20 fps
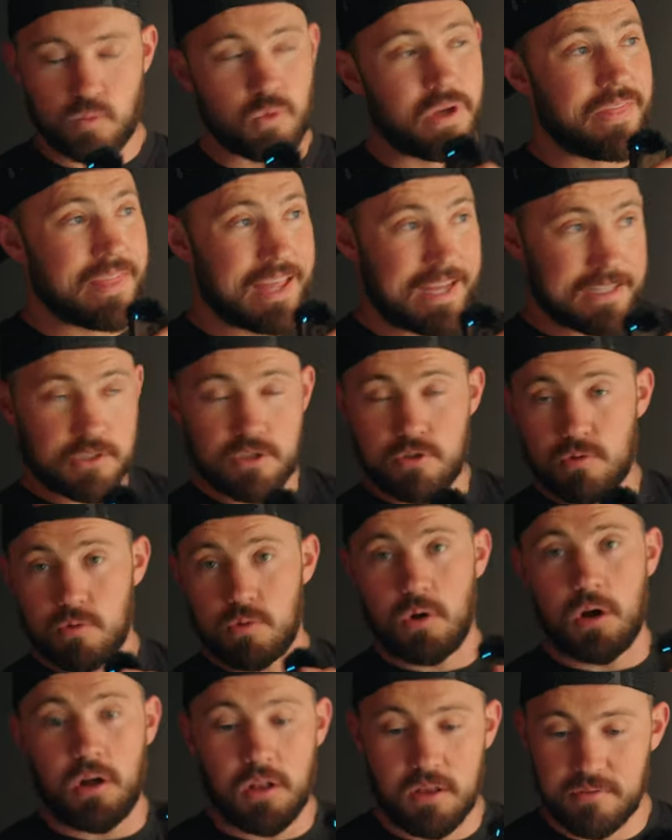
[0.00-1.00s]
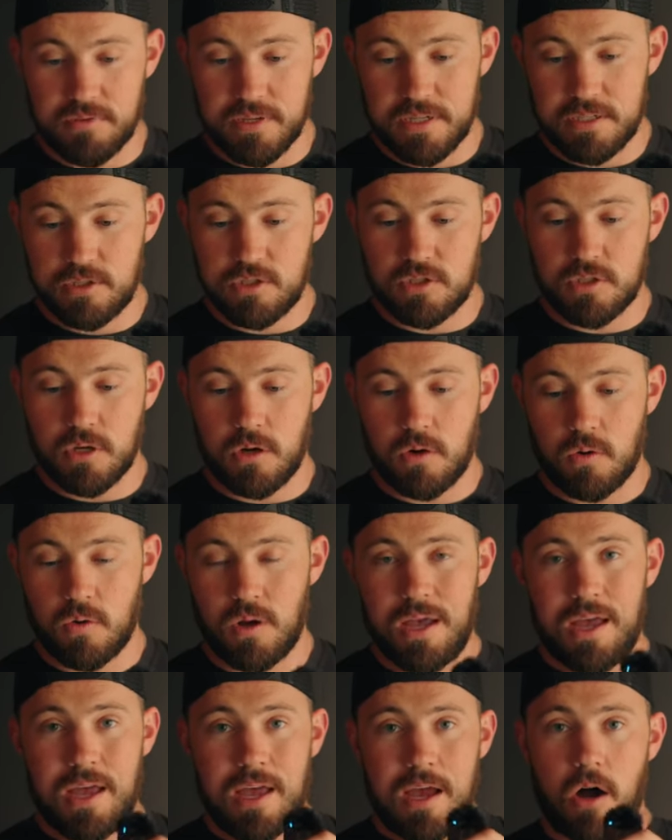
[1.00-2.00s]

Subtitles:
And that's through all of it. So